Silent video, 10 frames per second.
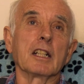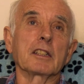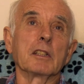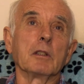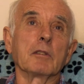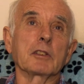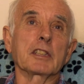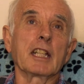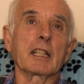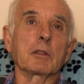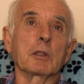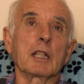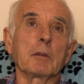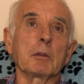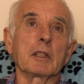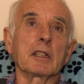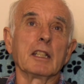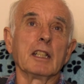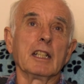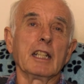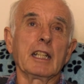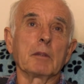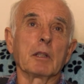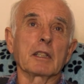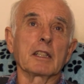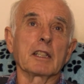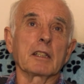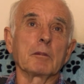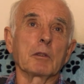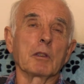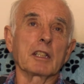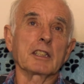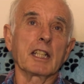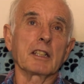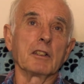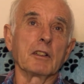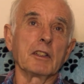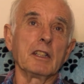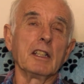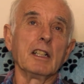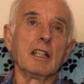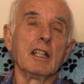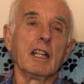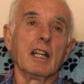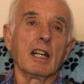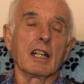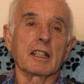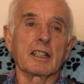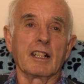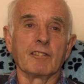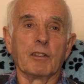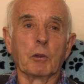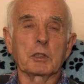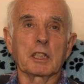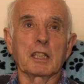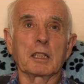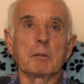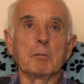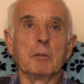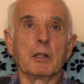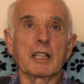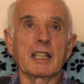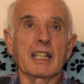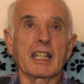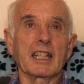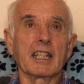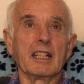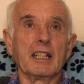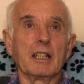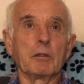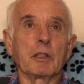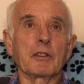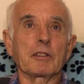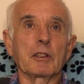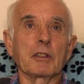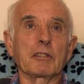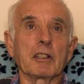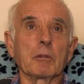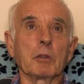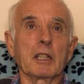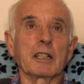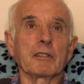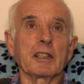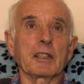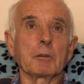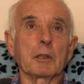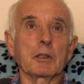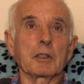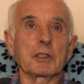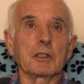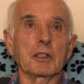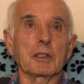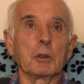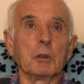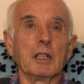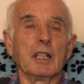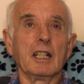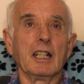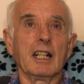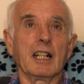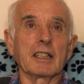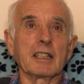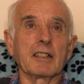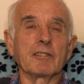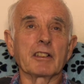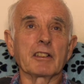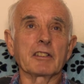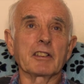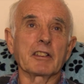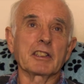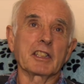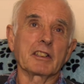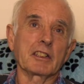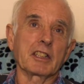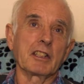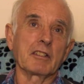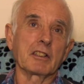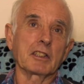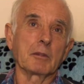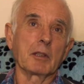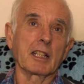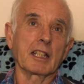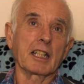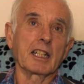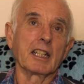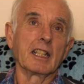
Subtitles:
two of us tangled up and hit one another more or less head on, and unfortunately my leg went through the front wheel of the other motorcycle, and it done very, very serious injuries to my leg,